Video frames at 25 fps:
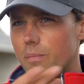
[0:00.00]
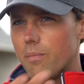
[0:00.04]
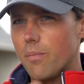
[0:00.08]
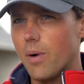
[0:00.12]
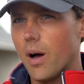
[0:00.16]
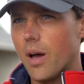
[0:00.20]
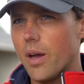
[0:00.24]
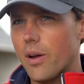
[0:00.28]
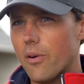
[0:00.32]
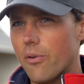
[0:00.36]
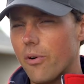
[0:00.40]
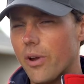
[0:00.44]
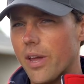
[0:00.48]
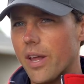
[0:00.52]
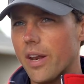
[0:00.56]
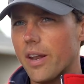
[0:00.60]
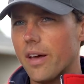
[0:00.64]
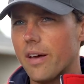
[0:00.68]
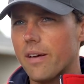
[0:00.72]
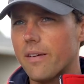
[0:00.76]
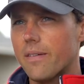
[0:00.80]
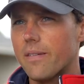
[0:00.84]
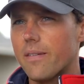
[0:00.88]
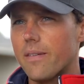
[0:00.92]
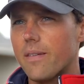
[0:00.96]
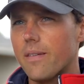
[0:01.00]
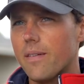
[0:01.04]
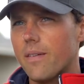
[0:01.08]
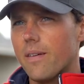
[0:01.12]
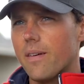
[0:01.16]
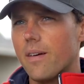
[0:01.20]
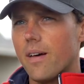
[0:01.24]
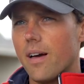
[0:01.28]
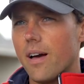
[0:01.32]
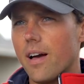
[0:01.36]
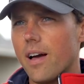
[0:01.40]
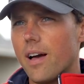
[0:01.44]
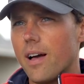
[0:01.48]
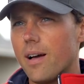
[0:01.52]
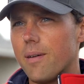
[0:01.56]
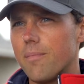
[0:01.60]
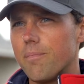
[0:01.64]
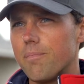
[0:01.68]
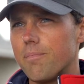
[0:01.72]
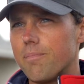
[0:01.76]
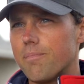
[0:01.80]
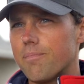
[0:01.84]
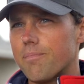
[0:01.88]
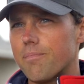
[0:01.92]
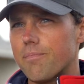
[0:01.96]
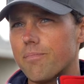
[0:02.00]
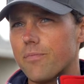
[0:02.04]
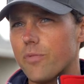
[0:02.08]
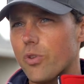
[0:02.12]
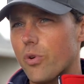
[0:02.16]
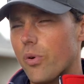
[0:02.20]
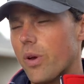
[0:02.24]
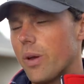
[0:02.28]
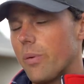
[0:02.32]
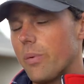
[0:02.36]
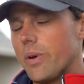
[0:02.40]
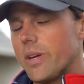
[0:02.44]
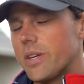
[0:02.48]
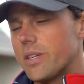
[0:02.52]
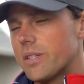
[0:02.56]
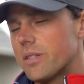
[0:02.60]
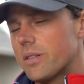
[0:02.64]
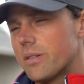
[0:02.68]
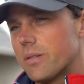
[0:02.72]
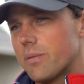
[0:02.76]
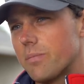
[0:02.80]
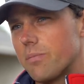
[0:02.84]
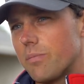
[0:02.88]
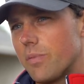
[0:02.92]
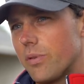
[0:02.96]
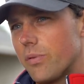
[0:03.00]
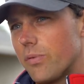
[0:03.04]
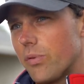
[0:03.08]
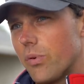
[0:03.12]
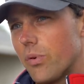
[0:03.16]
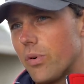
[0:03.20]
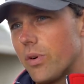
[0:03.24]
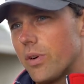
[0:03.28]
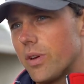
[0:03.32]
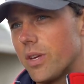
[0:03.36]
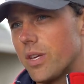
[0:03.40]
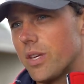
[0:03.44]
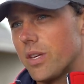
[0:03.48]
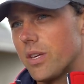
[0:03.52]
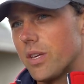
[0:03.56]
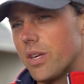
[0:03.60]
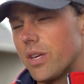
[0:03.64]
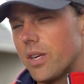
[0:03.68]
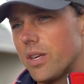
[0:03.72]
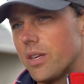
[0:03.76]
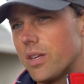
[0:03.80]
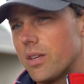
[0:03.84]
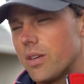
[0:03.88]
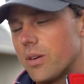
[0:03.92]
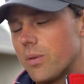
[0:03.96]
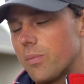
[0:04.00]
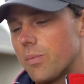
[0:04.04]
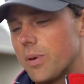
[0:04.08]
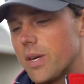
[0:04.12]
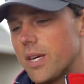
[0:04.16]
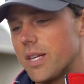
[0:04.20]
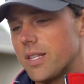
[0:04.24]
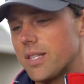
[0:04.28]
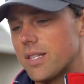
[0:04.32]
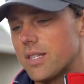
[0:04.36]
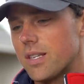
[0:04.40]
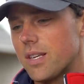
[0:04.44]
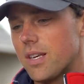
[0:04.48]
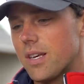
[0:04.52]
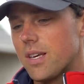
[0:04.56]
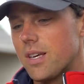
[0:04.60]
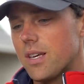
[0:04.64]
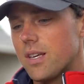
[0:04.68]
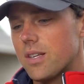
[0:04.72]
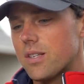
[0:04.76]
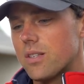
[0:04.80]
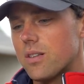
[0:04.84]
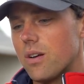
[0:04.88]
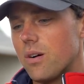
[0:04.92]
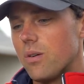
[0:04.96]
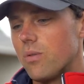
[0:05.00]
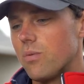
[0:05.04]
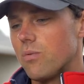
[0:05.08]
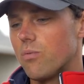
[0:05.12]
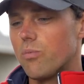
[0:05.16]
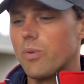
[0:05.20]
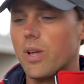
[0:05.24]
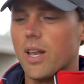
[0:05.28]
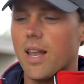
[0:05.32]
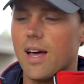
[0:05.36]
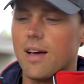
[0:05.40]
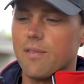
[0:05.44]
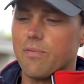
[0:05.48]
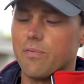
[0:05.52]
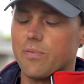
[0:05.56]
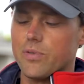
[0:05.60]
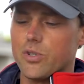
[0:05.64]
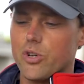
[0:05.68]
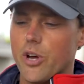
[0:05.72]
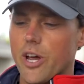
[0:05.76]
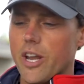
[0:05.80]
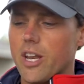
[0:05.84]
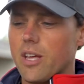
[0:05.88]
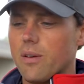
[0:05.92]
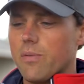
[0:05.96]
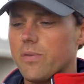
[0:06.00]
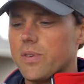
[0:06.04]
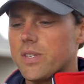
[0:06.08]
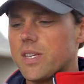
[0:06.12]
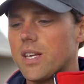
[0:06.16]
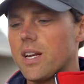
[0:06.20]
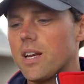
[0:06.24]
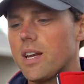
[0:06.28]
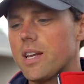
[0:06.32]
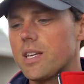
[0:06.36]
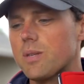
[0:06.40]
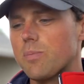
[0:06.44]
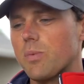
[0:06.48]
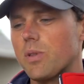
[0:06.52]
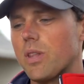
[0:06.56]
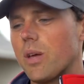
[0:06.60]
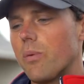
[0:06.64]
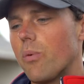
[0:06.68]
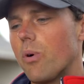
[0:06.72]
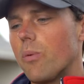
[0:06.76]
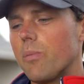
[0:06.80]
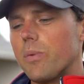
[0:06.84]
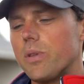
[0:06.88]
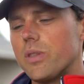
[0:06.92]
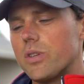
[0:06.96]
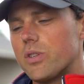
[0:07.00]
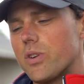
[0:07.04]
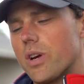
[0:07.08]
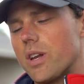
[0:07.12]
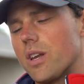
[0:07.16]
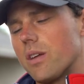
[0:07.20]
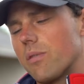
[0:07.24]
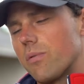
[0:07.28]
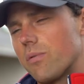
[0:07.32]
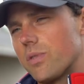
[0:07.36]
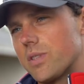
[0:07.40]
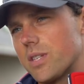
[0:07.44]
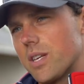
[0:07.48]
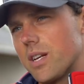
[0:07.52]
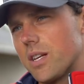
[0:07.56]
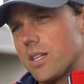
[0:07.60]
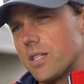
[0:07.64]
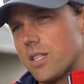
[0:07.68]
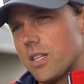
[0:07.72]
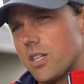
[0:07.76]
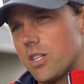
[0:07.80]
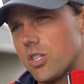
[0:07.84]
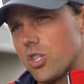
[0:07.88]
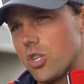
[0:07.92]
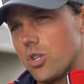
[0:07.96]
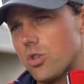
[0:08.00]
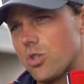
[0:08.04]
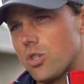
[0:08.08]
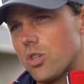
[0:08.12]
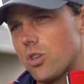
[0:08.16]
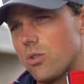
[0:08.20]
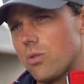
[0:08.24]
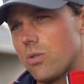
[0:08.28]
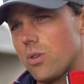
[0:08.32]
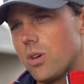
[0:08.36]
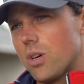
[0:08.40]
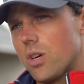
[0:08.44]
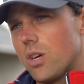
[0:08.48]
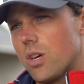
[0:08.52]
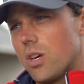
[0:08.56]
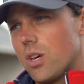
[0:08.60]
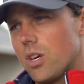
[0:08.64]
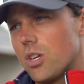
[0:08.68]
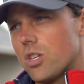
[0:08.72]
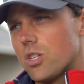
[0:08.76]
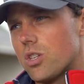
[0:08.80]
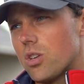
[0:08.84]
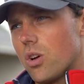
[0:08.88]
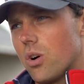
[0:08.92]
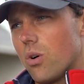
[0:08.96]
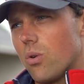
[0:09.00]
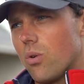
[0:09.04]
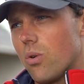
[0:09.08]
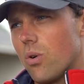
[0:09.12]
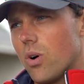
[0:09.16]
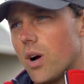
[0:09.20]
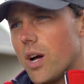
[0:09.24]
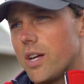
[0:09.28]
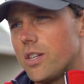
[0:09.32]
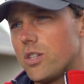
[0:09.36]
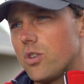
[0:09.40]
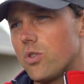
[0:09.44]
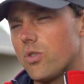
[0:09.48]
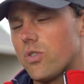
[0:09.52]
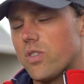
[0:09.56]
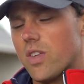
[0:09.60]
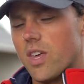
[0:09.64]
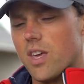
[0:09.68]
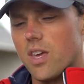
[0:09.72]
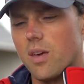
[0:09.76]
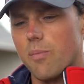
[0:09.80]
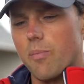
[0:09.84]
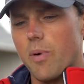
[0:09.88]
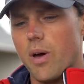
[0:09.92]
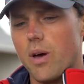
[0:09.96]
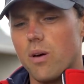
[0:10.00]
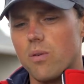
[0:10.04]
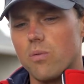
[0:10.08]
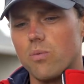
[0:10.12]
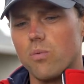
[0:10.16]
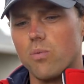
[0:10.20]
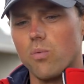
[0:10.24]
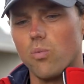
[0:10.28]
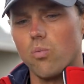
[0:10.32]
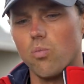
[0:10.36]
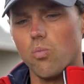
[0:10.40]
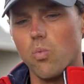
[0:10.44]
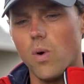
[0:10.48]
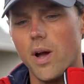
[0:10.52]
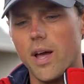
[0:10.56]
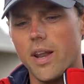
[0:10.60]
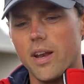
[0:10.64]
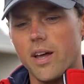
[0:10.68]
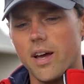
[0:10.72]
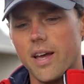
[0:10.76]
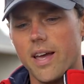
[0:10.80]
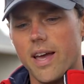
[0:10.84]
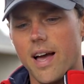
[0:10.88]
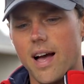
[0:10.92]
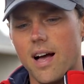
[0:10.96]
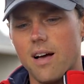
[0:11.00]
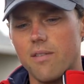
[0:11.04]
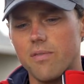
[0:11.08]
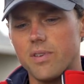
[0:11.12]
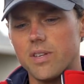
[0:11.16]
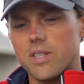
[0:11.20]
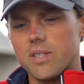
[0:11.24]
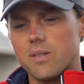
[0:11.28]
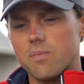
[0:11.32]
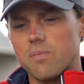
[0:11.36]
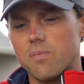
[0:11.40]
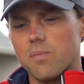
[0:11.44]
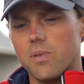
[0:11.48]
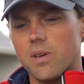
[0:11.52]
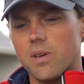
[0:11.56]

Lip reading: my arena 3 weeks before he competes. So we'll have training facilities, but they won't be the training facilities that he's used to. So I do think about when I have his